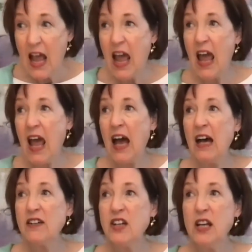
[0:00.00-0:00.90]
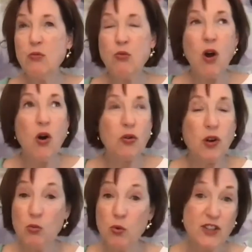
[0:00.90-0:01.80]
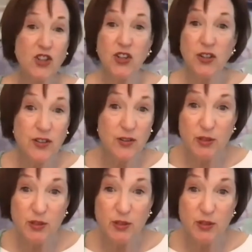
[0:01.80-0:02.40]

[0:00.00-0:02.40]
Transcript: And he wrote Originals,